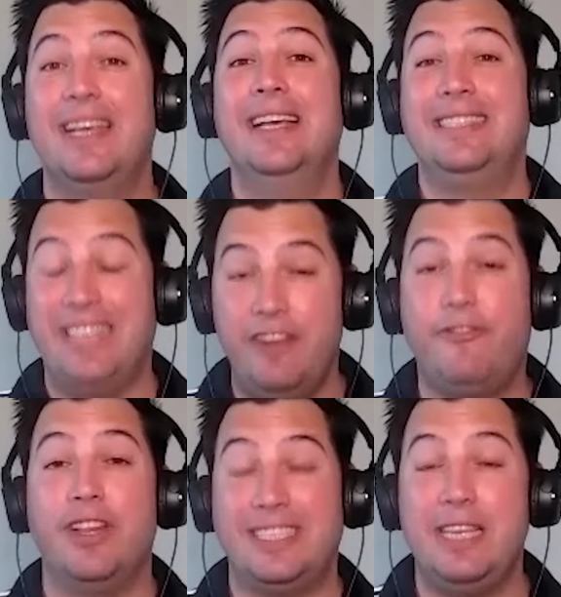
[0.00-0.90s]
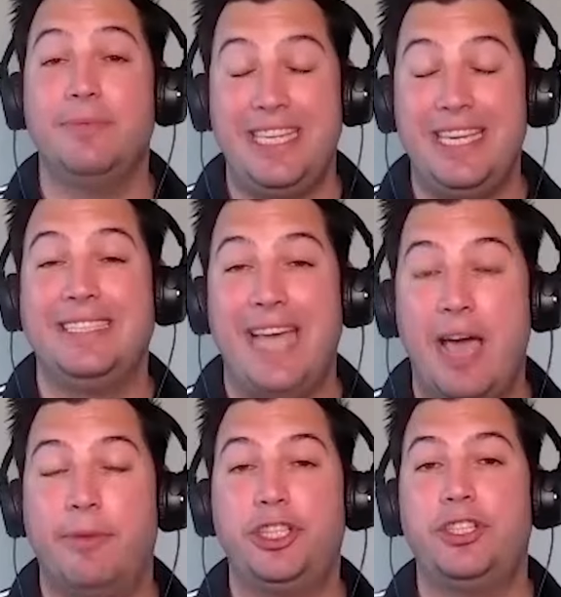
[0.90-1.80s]
sitting for the CMT
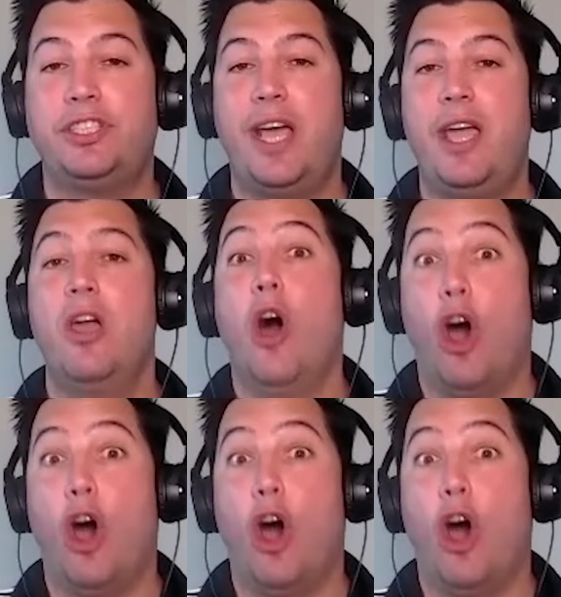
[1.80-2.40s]
exam, I should say,